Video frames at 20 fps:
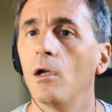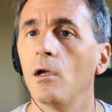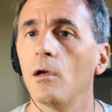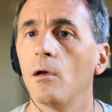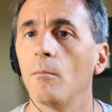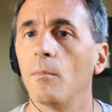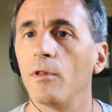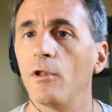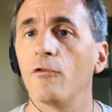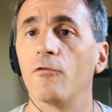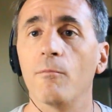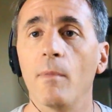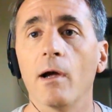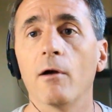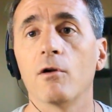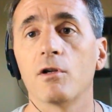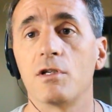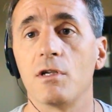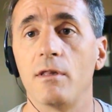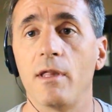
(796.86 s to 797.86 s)
But there's
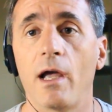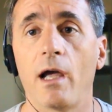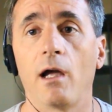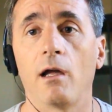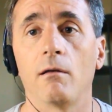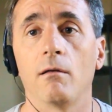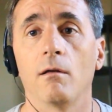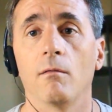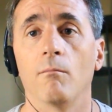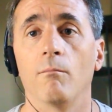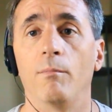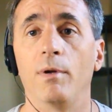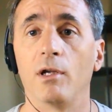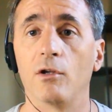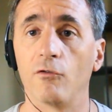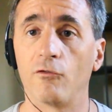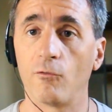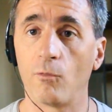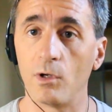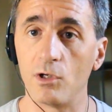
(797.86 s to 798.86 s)
merit to that
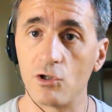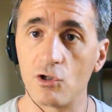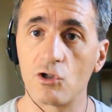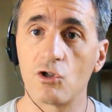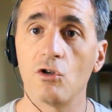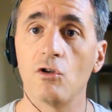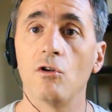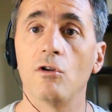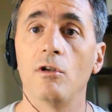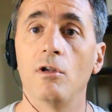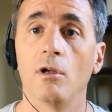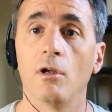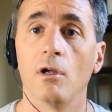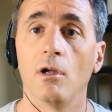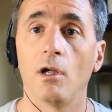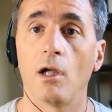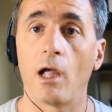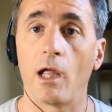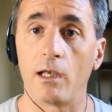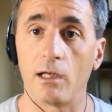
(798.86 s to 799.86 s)
because we should
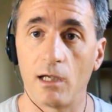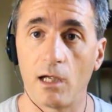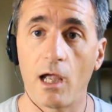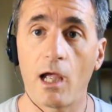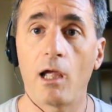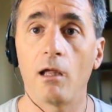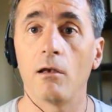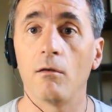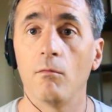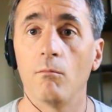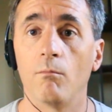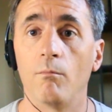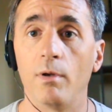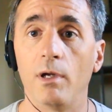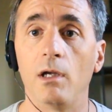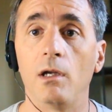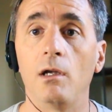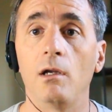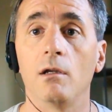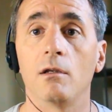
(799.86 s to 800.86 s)
and can
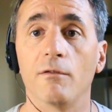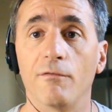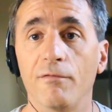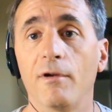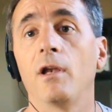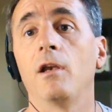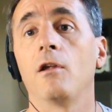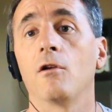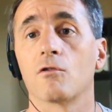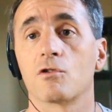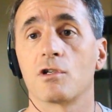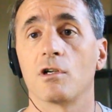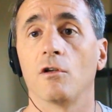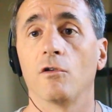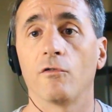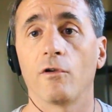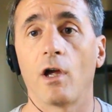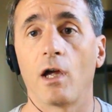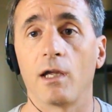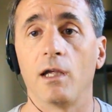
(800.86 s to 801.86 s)
be defending
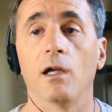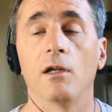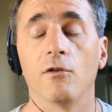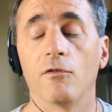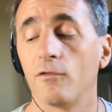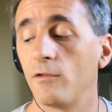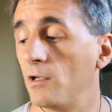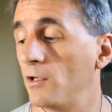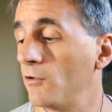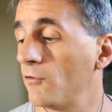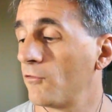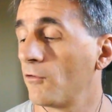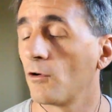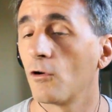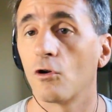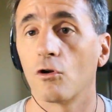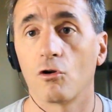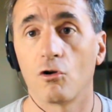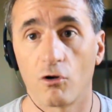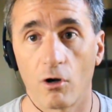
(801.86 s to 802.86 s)
ourselves against these
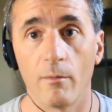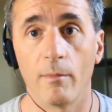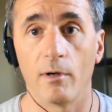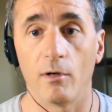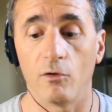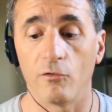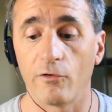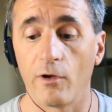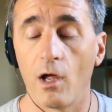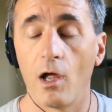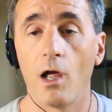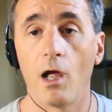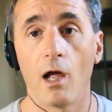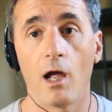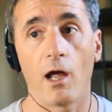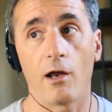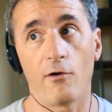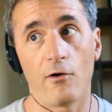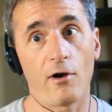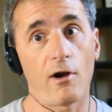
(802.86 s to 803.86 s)
criminals.
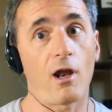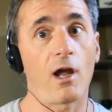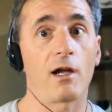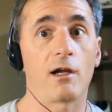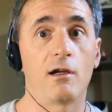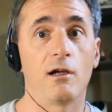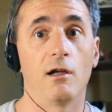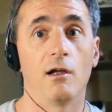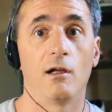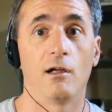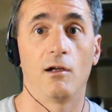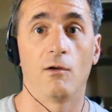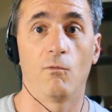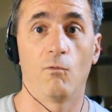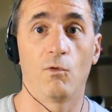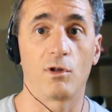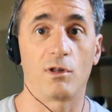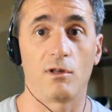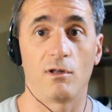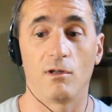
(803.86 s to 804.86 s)
And unlike
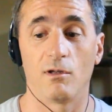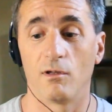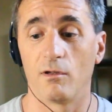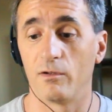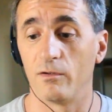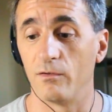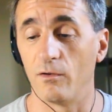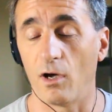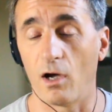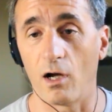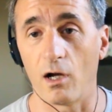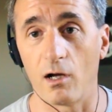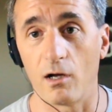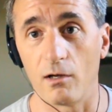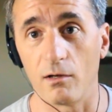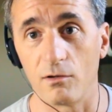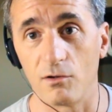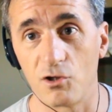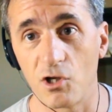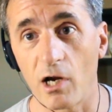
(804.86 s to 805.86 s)
what
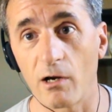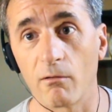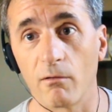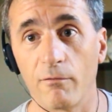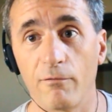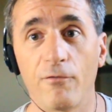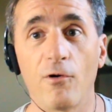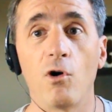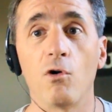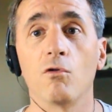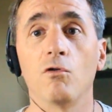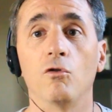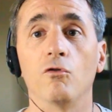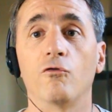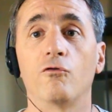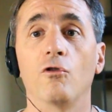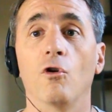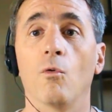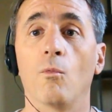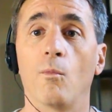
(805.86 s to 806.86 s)
Jared Fogle's
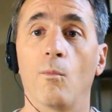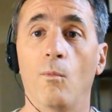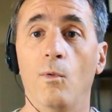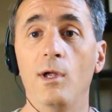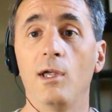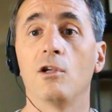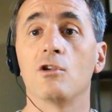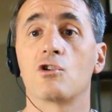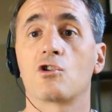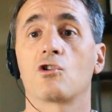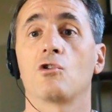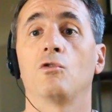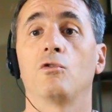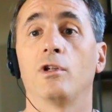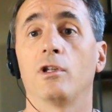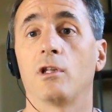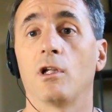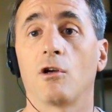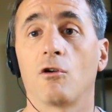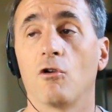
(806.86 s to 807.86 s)
doing, we can show
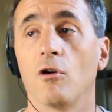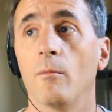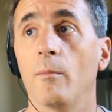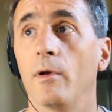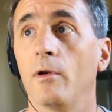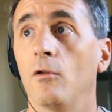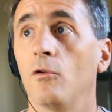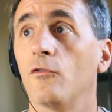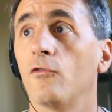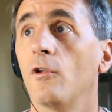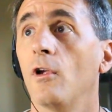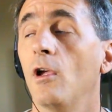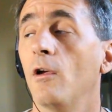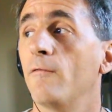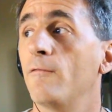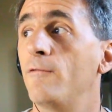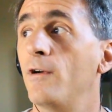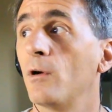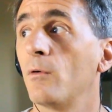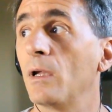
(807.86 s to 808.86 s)
that they're criminals
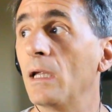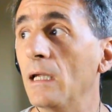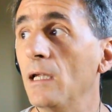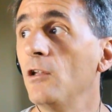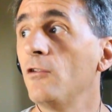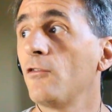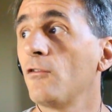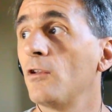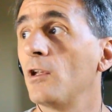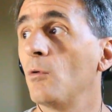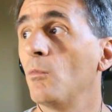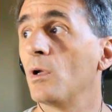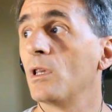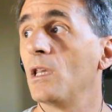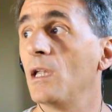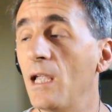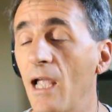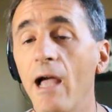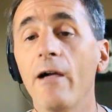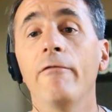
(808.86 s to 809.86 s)
very easily with
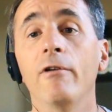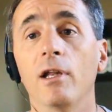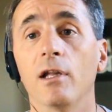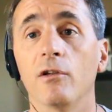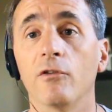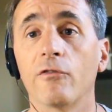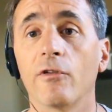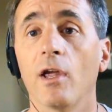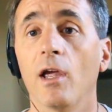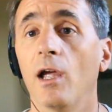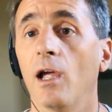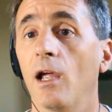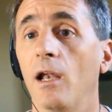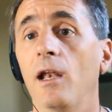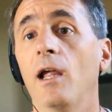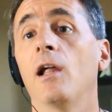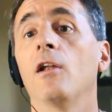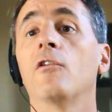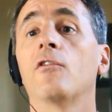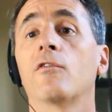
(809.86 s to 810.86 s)
the evidence, and
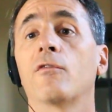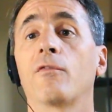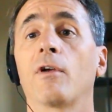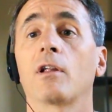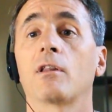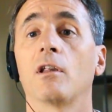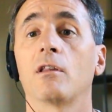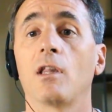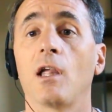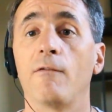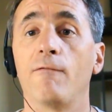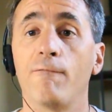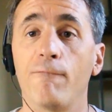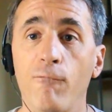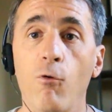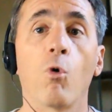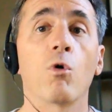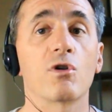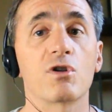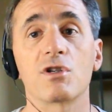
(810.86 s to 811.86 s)
that is the fact that they
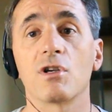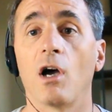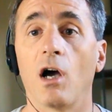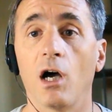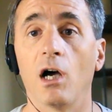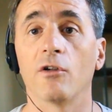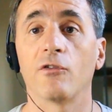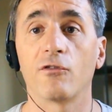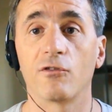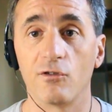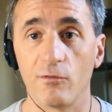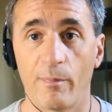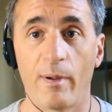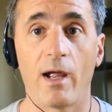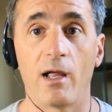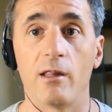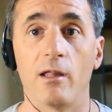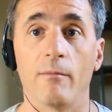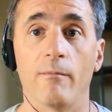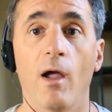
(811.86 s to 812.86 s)
force us to
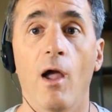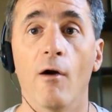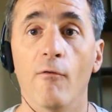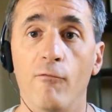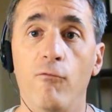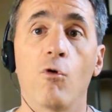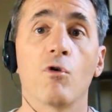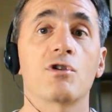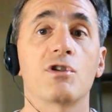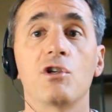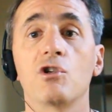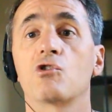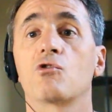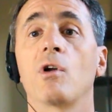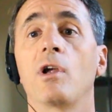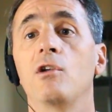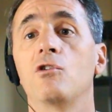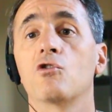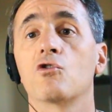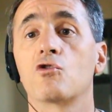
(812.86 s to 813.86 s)
pay them. Forcing
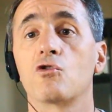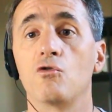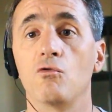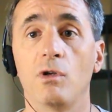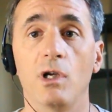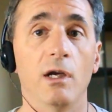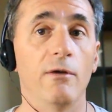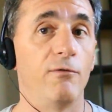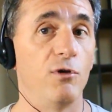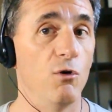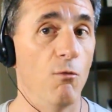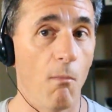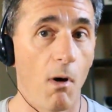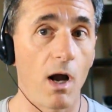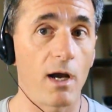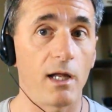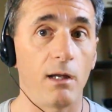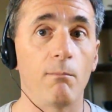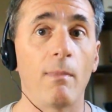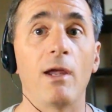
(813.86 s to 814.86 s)
strangers to give you
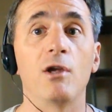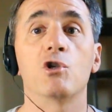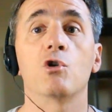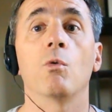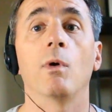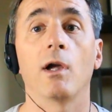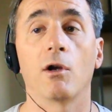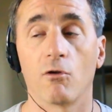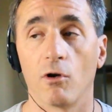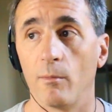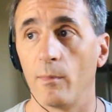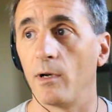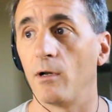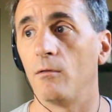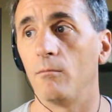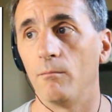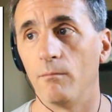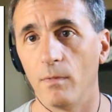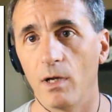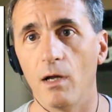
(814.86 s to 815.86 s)
money makes you a criminal.
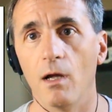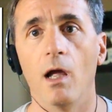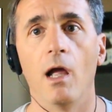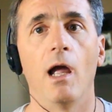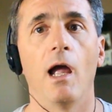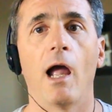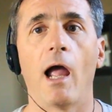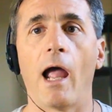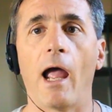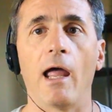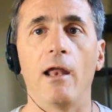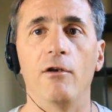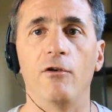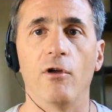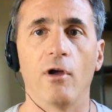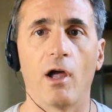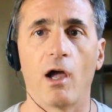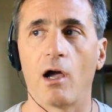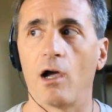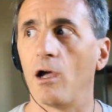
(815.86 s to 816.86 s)
And
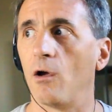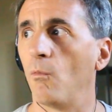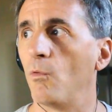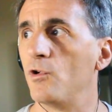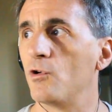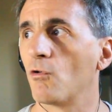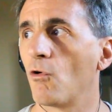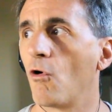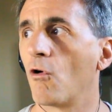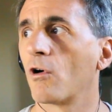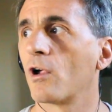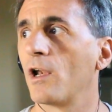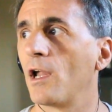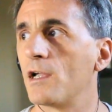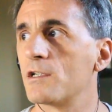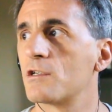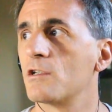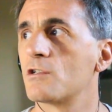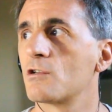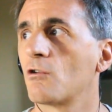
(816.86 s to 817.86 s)
when you're
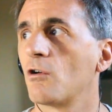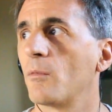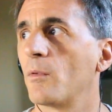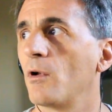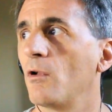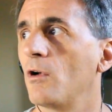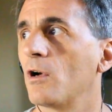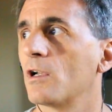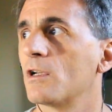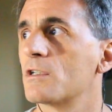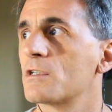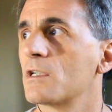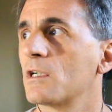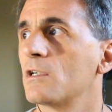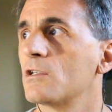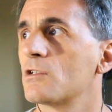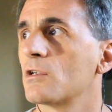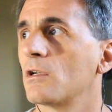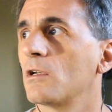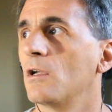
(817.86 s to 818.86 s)
organized, it's a criminal
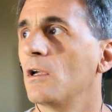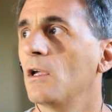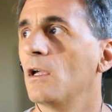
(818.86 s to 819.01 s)
organization.